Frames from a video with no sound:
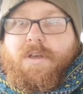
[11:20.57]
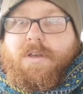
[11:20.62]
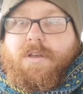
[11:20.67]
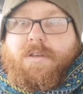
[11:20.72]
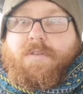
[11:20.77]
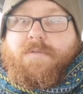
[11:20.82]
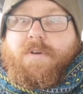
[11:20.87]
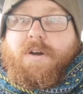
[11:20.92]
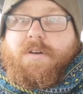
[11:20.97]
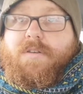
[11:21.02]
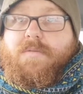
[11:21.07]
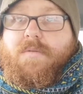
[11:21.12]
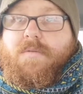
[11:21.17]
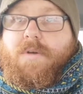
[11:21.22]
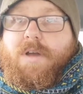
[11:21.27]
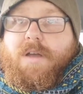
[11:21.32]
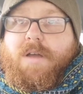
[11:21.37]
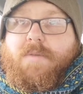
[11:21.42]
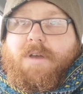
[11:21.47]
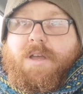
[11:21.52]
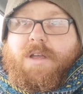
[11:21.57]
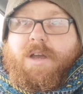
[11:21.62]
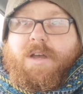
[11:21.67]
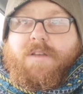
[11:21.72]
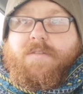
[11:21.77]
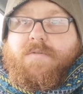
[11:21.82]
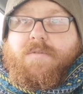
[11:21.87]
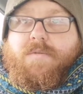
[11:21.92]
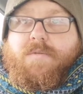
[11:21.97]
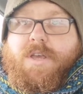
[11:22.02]
As far as I'm aware, mate, as
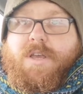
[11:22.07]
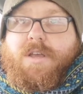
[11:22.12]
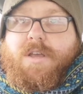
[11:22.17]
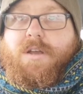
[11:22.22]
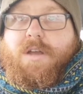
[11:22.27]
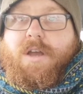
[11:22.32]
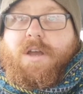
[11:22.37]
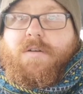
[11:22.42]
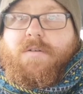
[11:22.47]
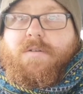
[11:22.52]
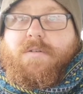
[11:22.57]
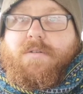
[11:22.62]
of a week ago,